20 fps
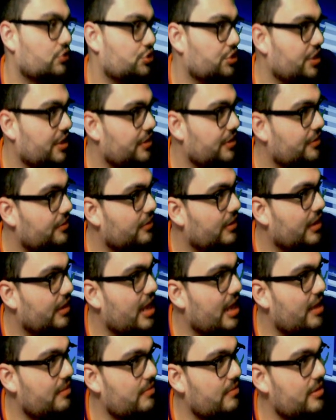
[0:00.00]
shit.
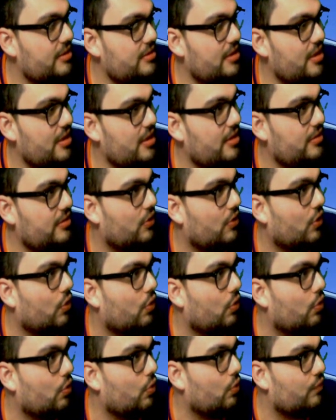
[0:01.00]

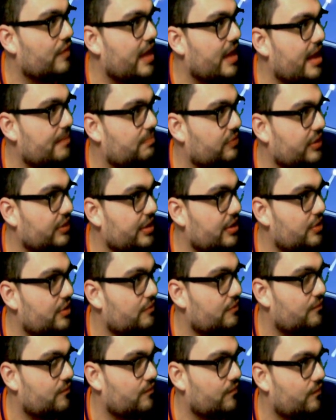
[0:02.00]
Oh, that
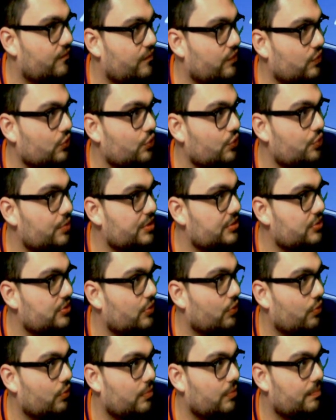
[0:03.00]
player flew in.
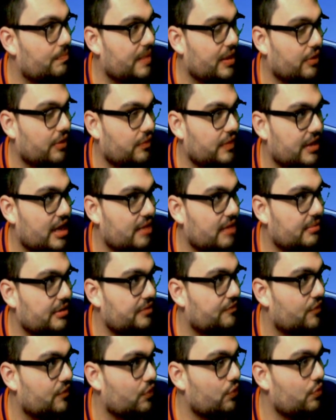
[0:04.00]
Oh, penalty
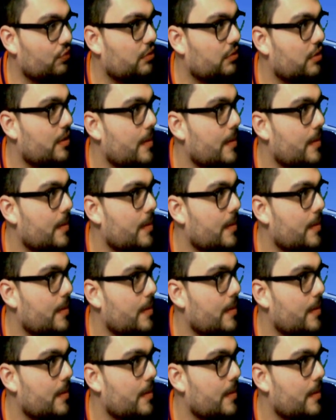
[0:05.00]
coming for who?